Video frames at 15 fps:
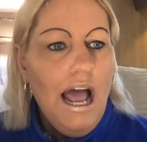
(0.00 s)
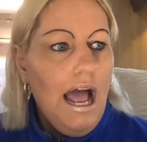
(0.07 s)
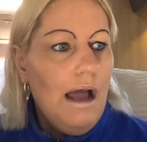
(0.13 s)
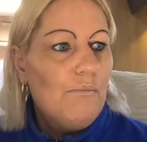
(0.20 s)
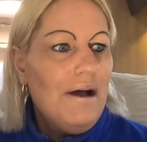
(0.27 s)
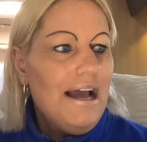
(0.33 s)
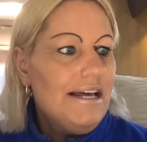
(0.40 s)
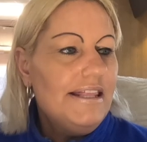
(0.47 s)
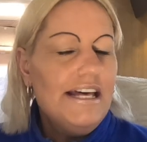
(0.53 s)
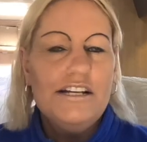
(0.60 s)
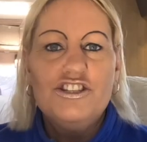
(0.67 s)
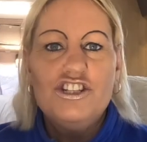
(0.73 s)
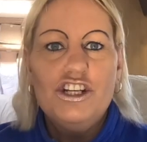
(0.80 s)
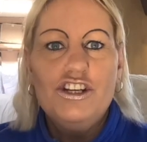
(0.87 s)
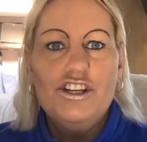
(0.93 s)
And where
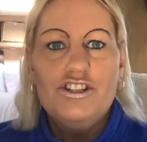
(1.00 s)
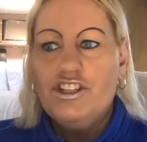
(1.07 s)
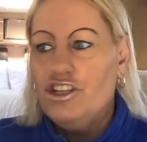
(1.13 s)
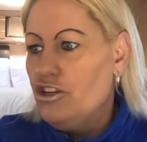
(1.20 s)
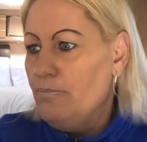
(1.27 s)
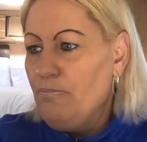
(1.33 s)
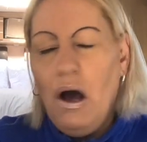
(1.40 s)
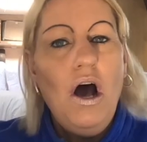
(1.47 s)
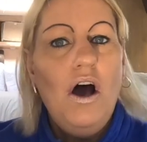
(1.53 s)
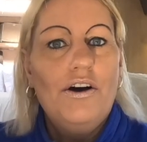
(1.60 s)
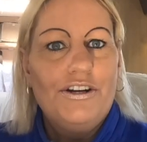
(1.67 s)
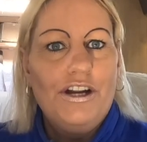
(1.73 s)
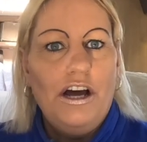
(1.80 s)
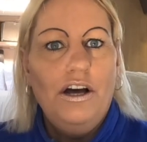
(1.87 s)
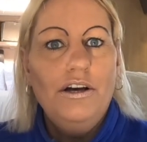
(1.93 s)
then do your
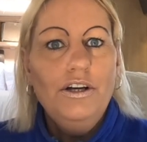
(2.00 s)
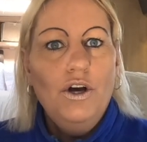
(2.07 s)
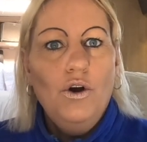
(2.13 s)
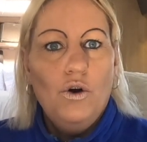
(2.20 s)
partner